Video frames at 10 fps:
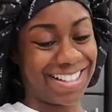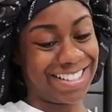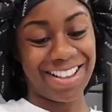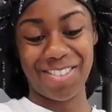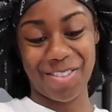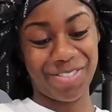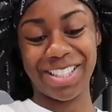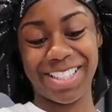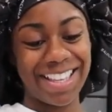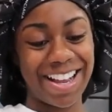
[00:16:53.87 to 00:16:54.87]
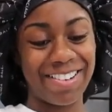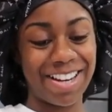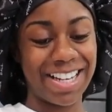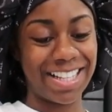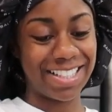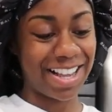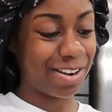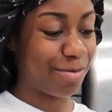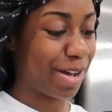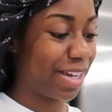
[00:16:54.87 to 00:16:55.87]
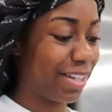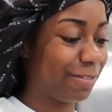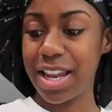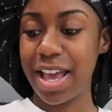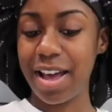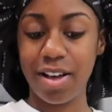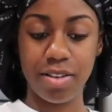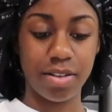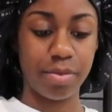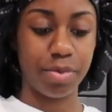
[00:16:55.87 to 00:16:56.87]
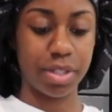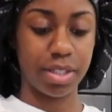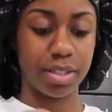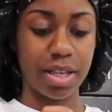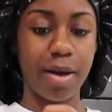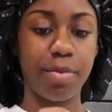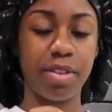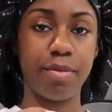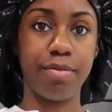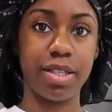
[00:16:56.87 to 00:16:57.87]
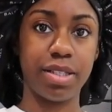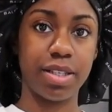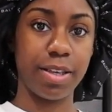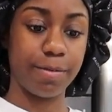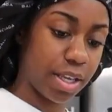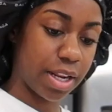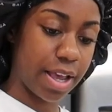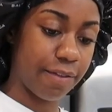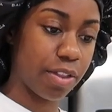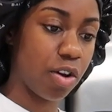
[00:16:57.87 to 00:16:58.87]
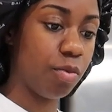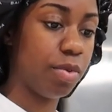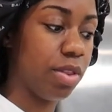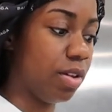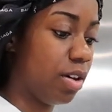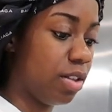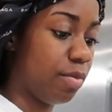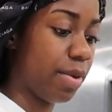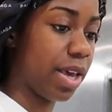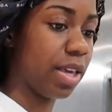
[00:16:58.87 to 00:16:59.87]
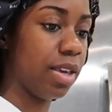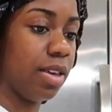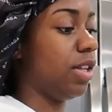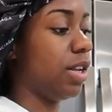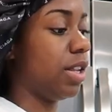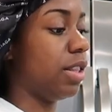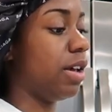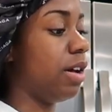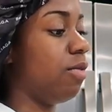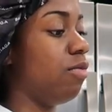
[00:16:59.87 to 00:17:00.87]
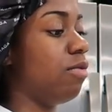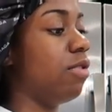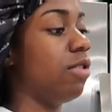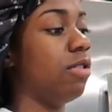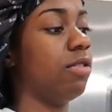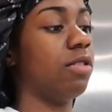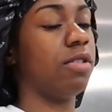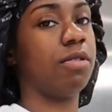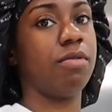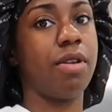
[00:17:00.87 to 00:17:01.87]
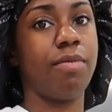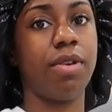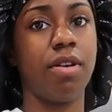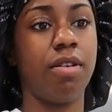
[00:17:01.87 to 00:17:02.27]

because I'm gonna be y'all already that tired of mine. Now put the top of the biscuit and I have to open the other packet and I got hot water, wrap it